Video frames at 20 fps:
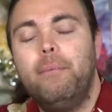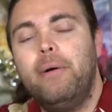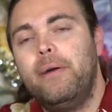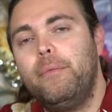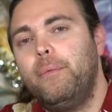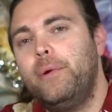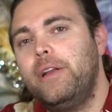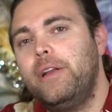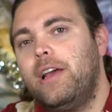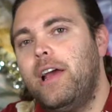
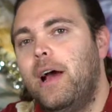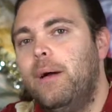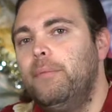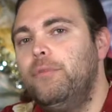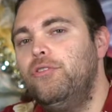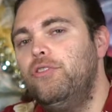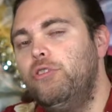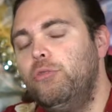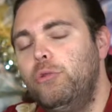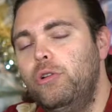But
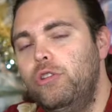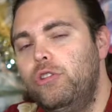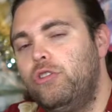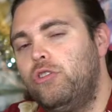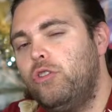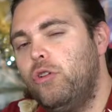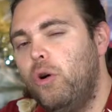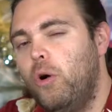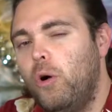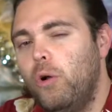comes to
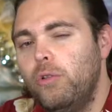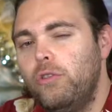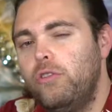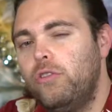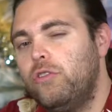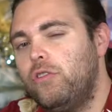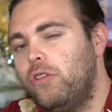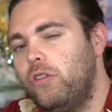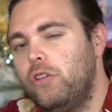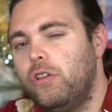
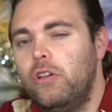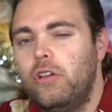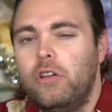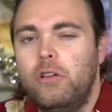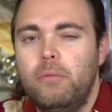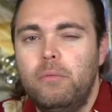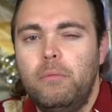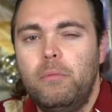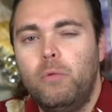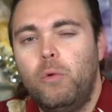adults
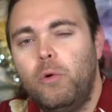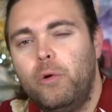um,